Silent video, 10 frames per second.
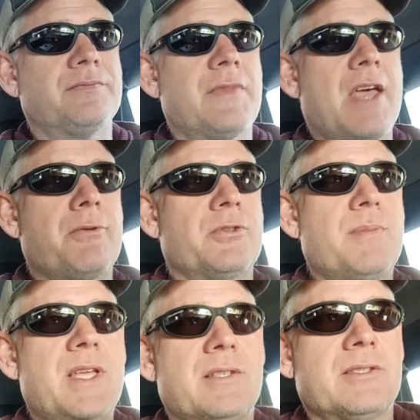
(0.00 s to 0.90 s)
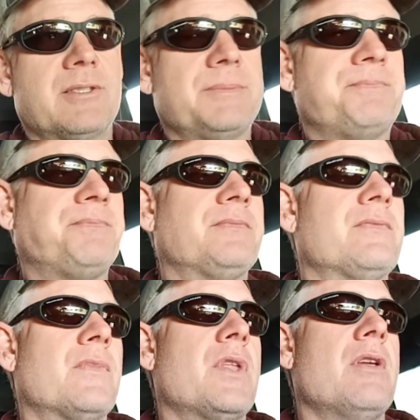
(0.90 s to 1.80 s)
that was missed,
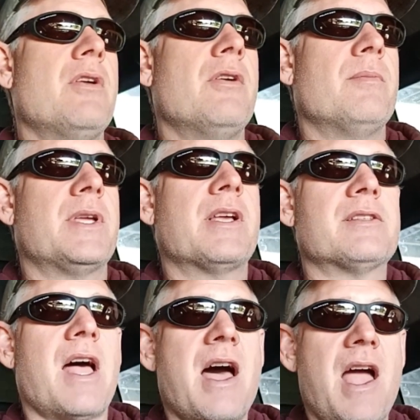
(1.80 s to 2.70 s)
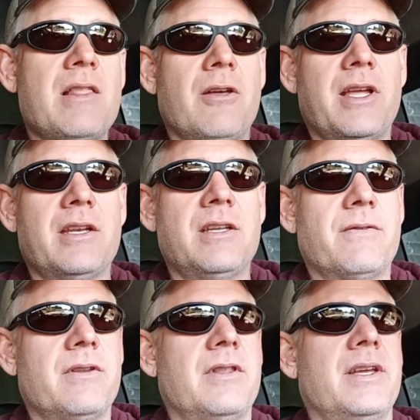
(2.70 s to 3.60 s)
because I look at
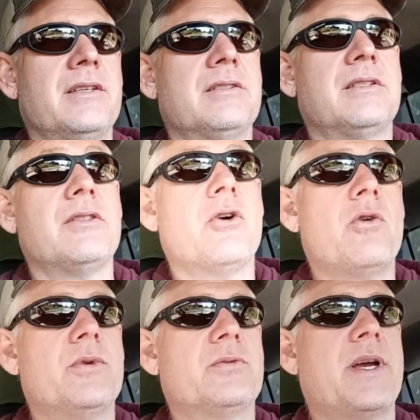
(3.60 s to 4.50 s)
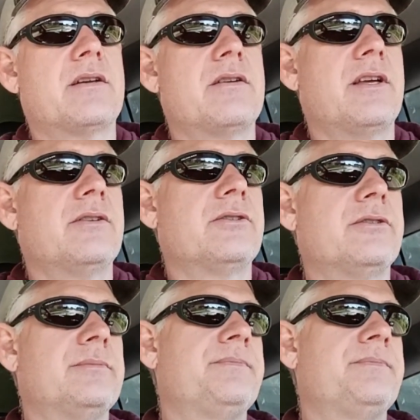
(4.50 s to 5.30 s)
different things than the home inspector does.